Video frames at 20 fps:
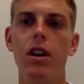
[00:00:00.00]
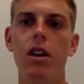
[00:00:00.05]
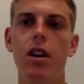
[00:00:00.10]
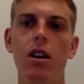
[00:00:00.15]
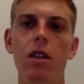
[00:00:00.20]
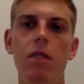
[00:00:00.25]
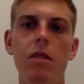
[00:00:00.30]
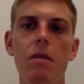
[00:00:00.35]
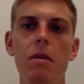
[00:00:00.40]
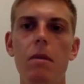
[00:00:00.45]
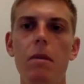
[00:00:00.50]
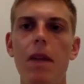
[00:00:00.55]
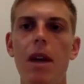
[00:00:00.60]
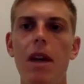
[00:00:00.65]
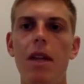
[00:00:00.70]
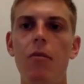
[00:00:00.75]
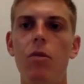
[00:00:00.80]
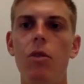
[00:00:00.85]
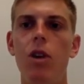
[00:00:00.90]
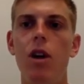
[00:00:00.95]
they maybe had
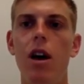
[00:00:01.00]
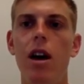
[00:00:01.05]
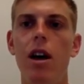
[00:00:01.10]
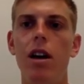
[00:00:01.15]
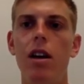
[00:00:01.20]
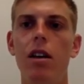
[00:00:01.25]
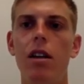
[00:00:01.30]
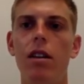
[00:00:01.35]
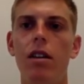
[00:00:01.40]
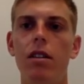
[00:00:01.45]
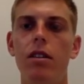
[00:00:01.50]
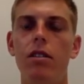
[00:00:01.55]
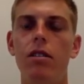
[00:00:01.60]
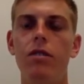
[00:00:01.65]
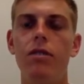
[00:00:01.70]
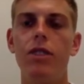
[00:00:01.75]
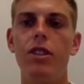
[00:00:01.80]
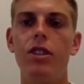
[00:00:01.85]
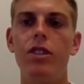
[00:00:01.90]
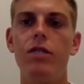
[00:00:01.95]
more higher
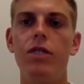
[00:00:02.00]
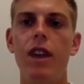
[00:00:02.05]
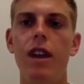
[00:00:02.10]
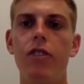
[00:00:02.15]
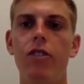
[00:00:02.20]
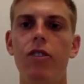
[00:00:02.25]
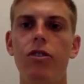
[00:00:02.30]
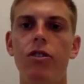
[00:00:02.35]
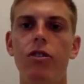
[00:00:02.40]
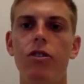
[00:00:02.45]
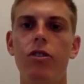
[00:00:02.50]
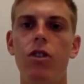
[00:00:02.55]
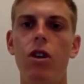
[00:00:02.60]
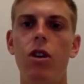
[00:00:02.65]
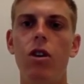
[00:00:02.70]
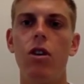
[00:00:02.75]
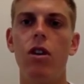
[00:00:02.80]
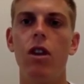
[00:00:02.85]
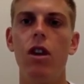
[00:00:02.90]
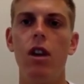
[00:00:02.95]
defensive action. So,
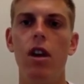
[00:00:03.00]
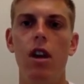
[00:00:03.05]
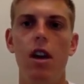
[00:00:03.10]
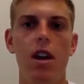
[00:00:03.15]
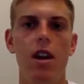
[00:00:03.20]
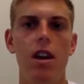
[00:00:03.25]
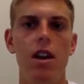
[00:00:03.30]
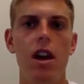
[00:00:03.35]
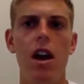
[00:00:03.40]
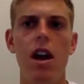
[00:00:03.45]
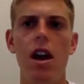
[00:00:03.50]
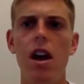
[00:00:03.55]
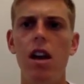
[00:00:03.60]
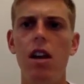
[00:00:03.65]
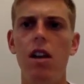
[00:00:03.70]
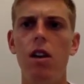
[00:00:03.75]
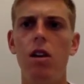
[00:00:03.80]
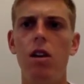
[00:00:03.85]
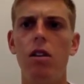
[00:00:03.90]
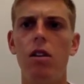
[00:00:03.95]
yeah,
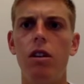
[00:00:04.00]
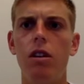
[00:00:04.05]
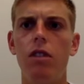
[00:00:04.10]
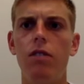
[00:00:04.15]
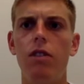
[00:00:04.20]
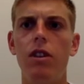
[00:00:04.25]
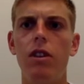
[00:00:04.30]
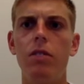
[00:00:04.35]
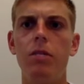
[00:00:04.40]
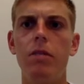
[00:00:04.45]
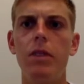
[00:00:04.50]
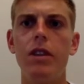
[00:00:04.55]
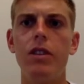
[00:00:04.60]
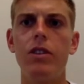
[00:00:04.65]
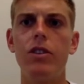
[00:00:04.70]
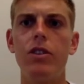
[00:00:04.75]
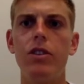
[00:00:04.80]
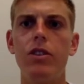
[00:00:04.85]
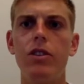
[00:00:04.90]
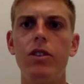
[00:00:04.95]
it really depends
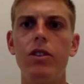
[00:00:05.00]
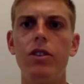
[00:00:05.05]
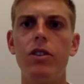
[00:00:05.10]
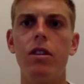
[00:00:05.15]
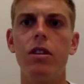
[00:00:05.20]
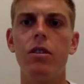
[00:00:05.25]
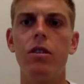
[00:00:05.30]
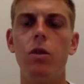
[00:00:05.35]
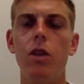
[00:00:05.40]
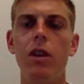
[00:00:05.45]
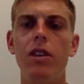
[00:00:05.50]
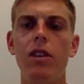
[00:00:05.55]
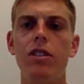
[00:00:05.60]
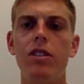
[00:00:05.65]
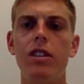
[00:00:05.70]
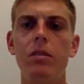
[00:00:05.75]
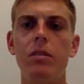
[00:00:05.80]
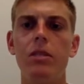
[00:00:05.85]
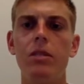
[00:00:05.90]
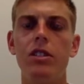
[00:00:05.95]
on the way the
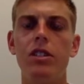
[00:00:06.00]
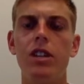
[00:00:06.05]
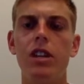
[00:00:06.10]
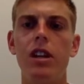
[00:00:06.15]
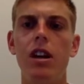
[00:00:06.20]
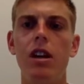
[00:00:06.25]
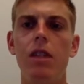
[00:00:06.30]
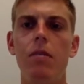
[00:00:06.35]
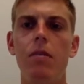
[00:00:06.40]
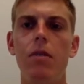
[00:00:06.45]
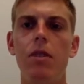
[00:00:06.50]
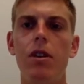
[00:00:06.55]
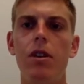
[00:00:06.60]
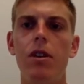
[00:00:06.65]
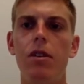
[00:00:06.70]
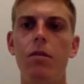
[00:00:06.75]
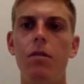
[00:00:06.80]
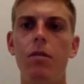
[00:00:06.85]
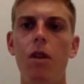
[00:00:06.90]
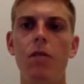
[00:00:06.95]
team is set up.
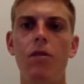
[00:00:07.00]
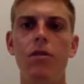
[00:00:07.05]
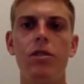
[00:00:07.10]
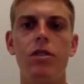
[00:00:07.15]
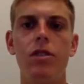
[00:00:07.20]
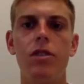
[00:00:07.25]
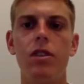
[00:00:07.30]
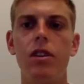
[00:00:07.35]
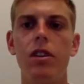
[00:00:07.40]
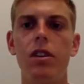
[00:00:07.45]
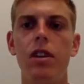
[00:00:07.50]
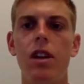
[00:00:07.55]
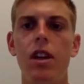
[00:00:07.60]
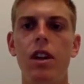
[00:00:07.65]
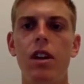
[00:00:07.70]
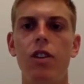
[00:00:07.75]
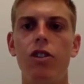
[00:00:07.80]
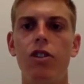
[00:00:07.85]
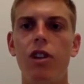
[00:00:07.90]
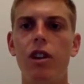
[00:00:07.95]
Obviously,
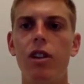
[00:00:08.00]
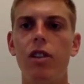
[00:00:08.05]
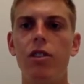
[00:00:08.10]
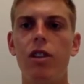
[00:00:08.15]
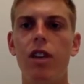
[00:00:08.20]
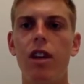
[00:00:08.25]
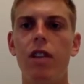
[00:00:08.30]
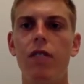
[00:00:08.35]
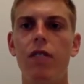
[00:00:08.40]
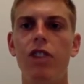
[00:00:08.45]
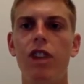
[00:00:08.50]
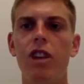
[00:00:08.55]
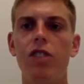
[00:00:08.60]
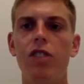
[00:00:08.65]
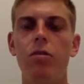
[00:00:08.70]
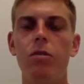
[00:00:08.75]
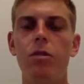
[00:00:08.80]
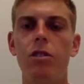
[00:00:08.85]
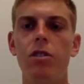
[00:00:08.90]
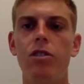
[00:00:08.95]
Trent has kind of changed the
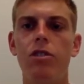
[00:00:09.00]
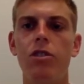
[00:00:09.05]
position